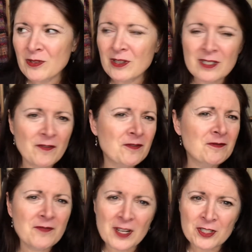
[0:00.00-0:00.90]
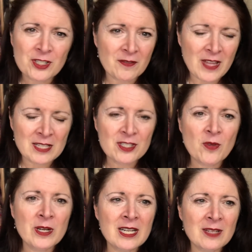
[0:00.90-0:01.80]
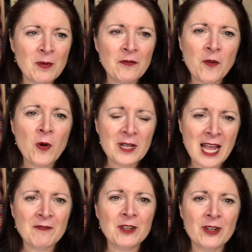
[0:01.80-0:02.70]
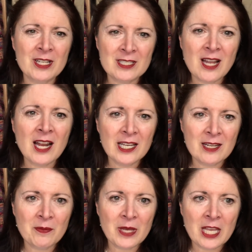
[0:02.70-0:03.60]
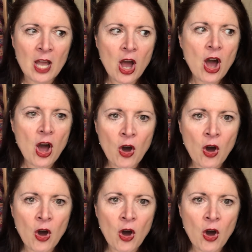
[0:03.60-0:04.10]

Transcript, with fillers: So there's a function of that. So when it, before and after is not going to be,